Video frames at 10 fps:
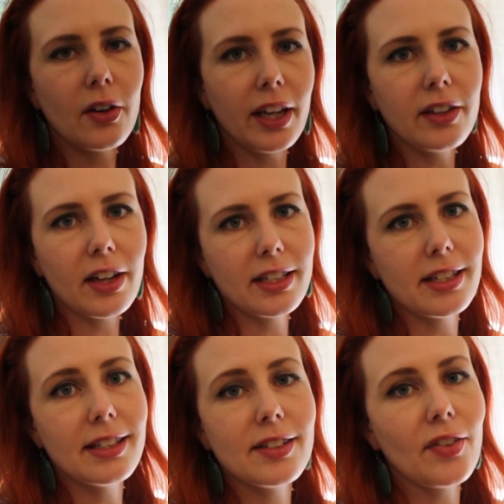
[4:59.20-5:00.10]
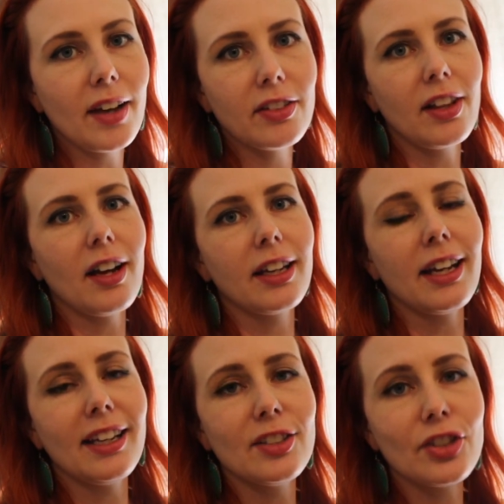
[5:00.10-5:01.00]
Okay, you guys, it is 5 o'clock
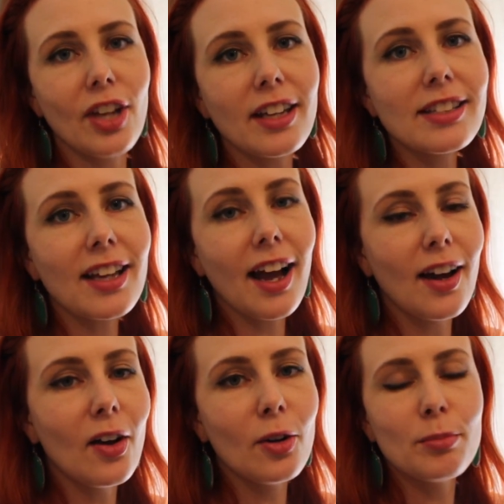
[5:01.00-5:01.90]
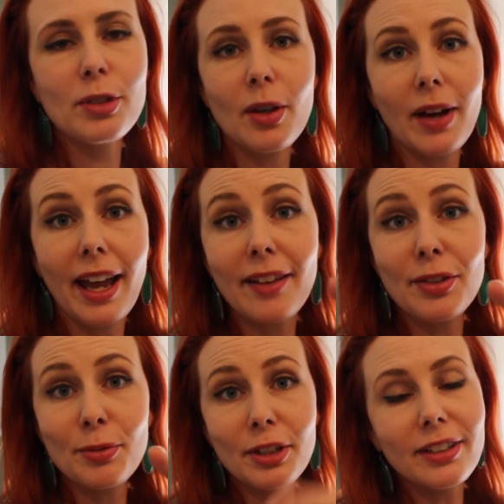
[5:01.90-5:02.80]
and I just got home, so I have
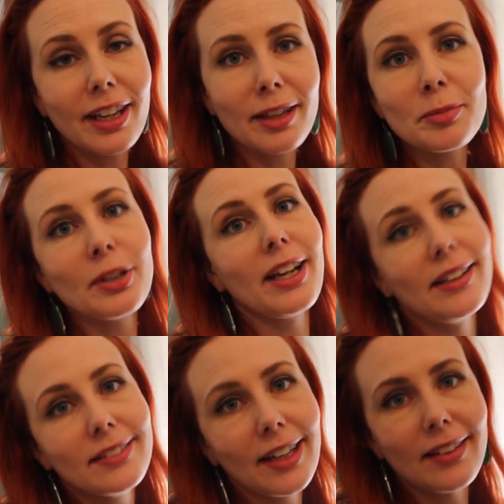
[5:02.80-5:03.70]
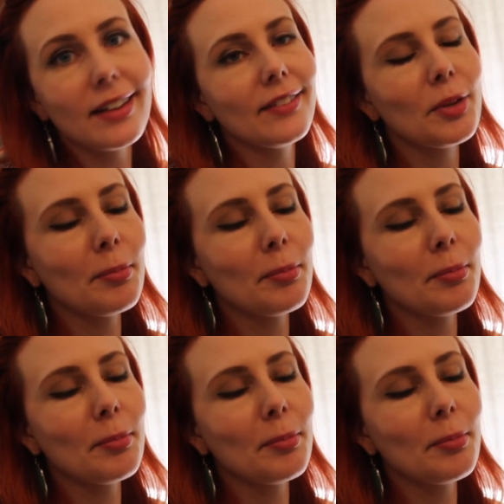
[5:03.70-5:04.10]
the real camera now that I have a